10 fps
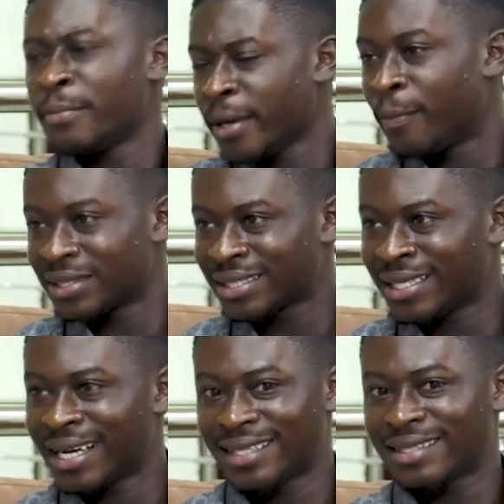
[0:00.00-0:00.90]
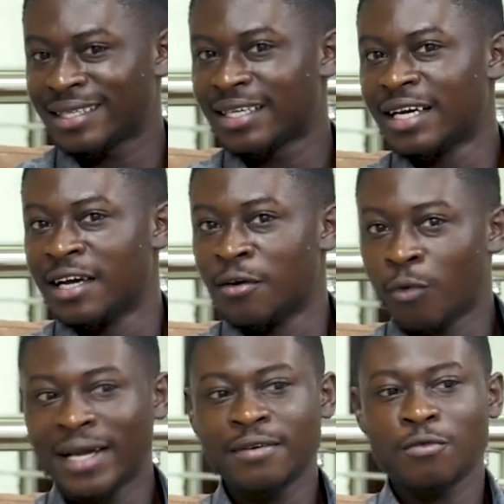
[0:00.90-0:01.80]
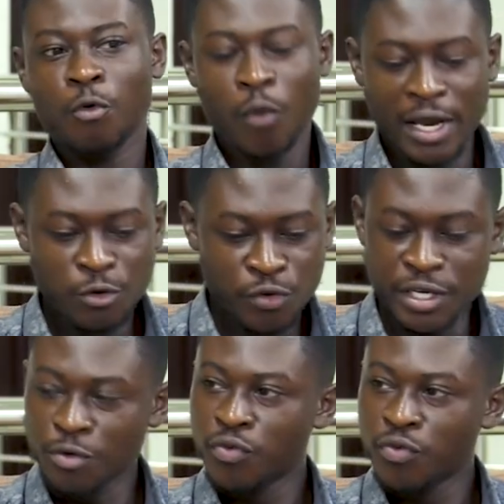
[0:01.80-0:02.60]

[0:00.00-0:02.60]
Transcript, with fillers: So me personally, I think when when we,